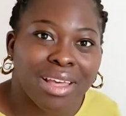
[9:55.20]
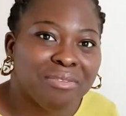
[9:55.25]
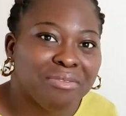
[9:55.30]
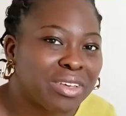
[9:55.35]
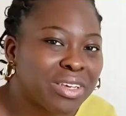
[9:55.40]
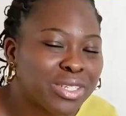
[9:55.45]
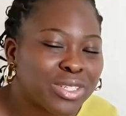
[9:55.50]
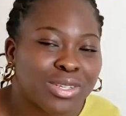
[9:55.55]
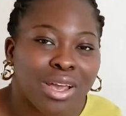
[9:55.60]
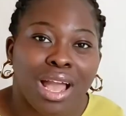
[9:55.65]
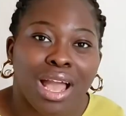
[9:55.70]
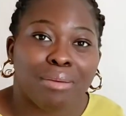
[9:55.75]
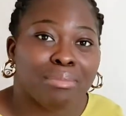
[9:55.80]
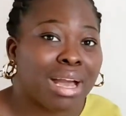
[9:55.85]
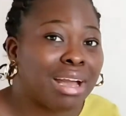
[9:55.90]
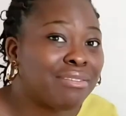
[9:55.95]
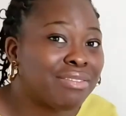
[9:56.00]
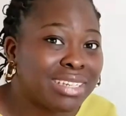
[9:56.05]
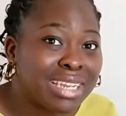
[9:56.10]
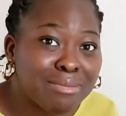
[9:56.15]
Victor, I'm
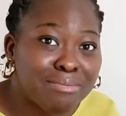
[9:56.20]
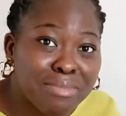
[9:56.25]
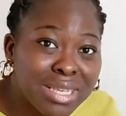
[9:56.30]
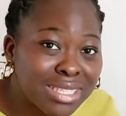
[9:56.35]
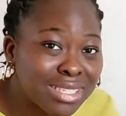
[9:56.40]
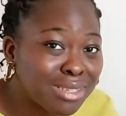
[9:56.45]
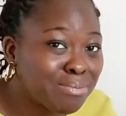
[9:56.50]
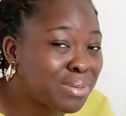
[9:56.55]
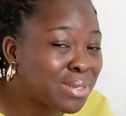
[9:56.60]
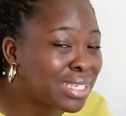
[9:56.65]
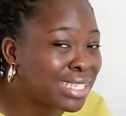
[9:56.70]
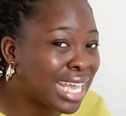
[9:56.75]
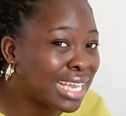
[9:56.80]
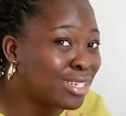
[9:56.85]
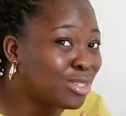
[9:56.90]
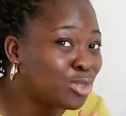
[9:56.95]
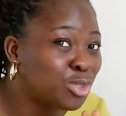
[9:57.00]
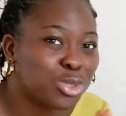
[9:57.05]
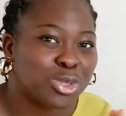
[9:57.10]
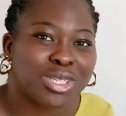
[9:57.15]
having a meeting, please, I
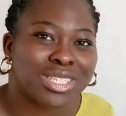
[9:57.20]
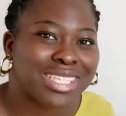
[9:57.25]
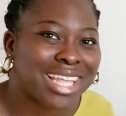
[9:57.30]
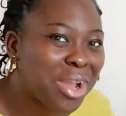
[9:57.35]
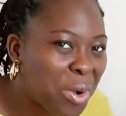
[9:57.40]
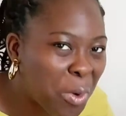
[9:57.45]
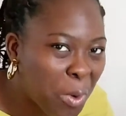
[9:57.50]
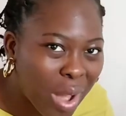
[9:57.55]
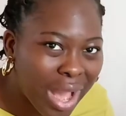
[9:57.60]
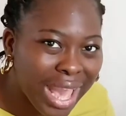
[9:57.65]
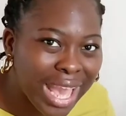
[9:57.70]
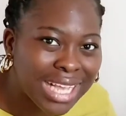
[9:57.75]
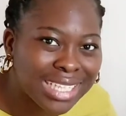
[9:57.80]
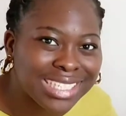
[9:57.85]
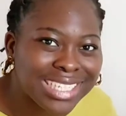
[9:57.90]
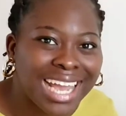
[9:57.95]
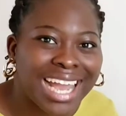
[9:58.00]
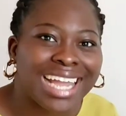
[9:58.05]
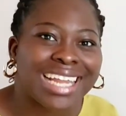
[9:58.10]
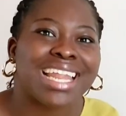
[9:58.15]
need you to stay
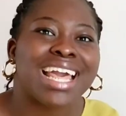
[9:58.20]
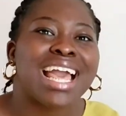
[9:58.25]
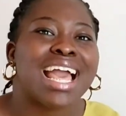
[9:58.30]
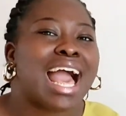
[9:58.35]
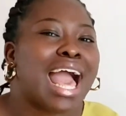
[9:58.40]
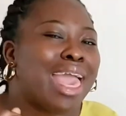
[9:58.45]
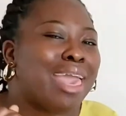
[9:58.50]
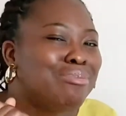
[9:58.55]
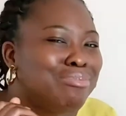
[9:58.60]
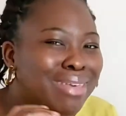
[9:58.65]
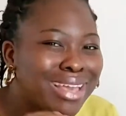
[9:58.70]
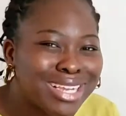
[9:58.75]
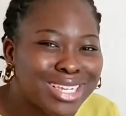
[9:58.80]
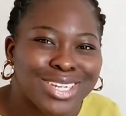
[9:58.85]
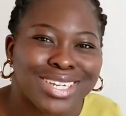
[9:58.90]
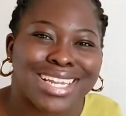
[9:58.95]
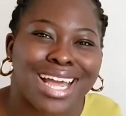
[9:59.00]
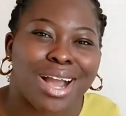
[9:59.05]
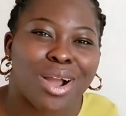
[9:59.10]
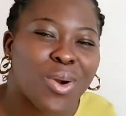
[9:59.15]
quiet. And I make
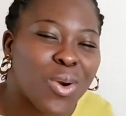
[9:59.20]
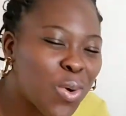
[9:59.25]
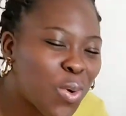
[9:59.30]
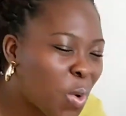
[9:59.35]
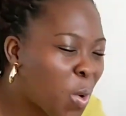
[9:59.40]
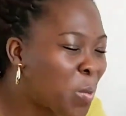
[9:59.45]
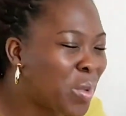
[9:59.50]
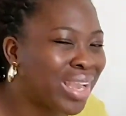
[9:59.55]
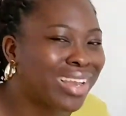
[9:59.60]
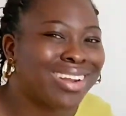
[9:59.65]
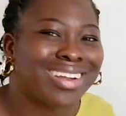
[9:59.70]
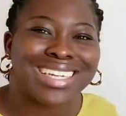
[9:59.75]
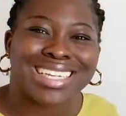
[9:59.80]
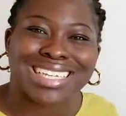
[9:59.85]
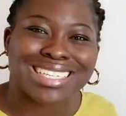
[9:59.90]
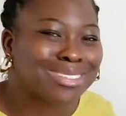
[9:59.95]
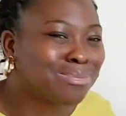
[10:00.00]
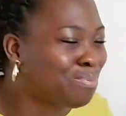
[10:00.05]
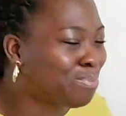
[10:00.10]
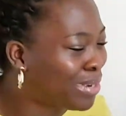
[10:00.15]
sure that Coco Melon
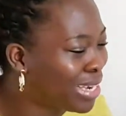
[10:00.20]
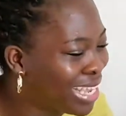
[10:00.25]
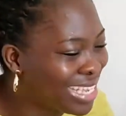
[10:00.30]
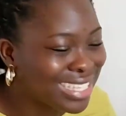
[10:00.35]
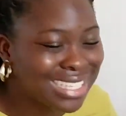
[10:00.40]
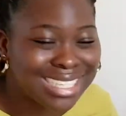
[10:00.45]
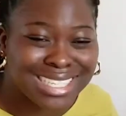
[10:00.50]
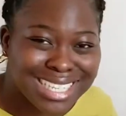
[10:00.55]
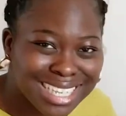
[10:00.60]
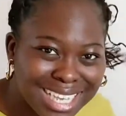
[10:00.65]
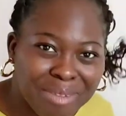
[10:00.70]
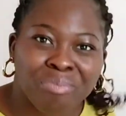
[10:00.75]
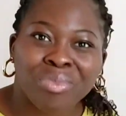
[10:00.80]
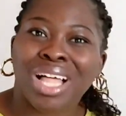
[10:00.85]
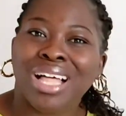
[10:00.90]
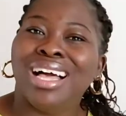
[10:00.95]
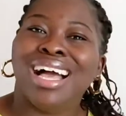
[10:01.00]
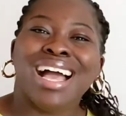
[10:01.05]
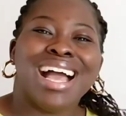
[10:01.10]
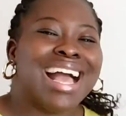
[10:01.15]
is playing.
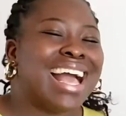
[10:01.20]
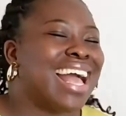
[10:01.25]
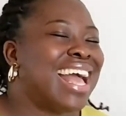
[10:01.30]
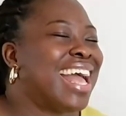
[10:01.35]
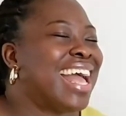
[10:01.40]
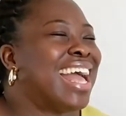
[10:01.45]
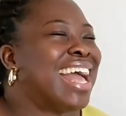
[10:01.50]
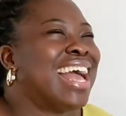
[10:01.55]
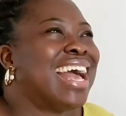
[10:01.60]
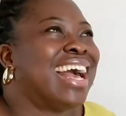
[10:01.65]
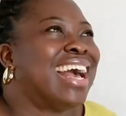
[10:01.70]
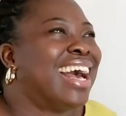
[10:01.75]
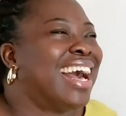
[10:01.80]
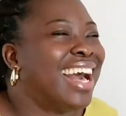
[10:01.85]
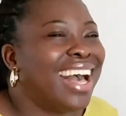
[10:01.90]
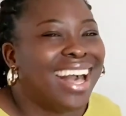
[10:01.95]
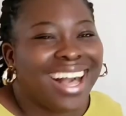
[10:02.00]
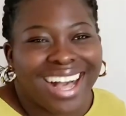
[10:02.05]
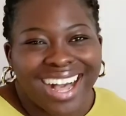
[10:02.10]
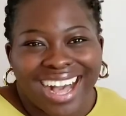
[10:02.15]

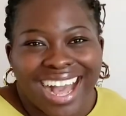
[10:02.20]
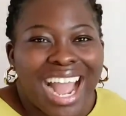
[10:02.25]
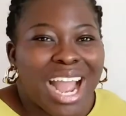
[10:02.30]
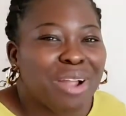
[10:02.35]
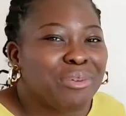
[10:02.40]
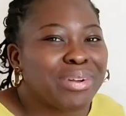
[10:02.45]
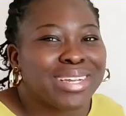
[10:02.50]
I